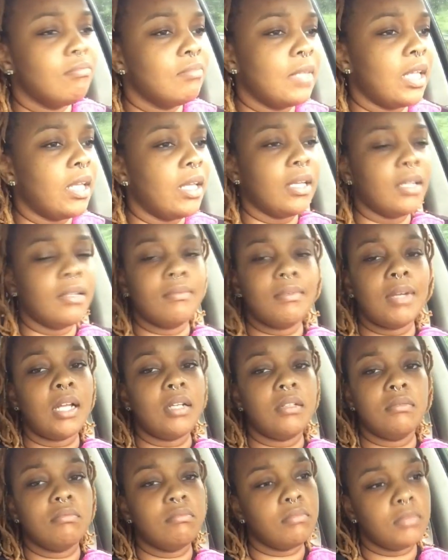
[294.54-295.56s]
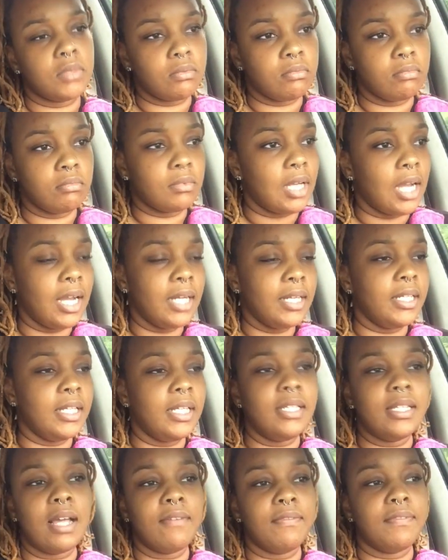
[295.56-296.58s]
Like, I don't know. I
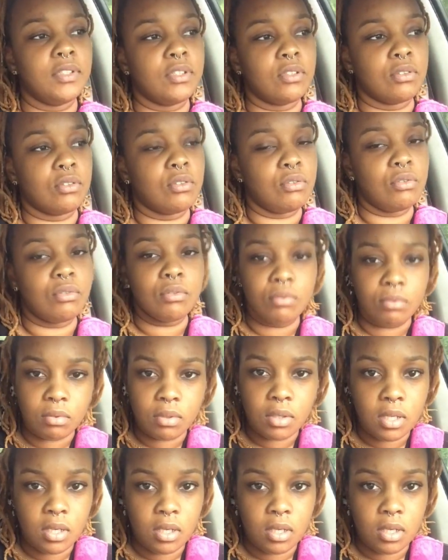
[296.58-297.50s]
need that physical,